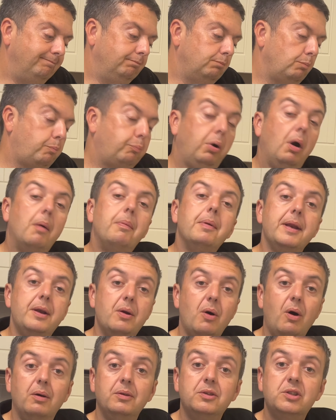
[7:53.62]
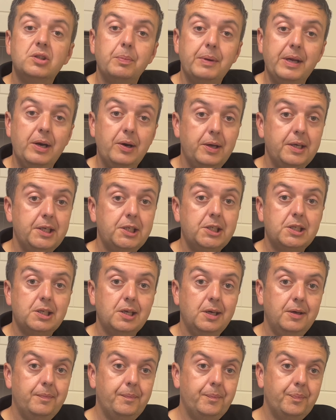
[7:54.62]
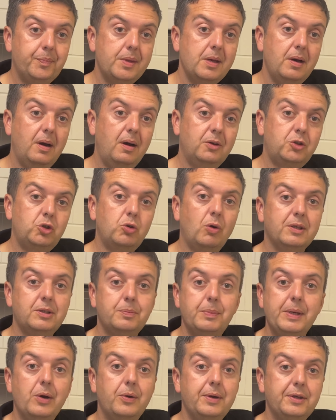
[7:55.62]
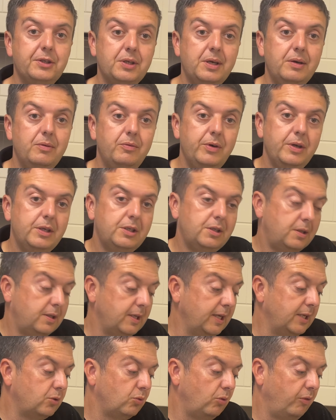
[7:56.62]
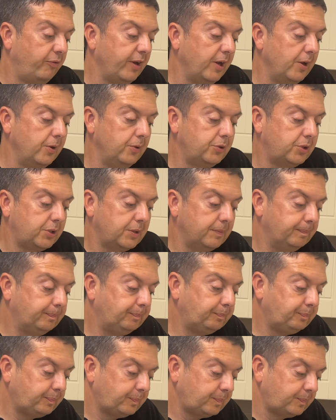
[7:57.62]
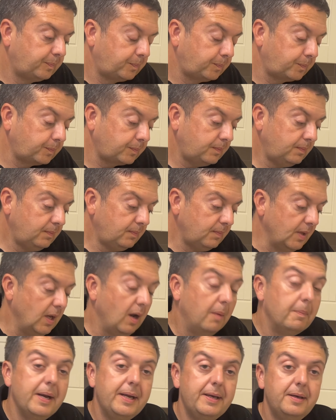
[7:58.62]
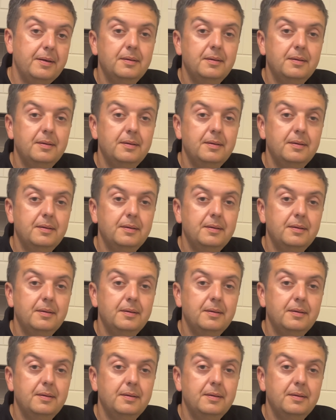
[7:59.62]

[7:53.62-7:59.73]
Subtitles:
Probably not, to be honest. I try to be honest in these reviews. I mean,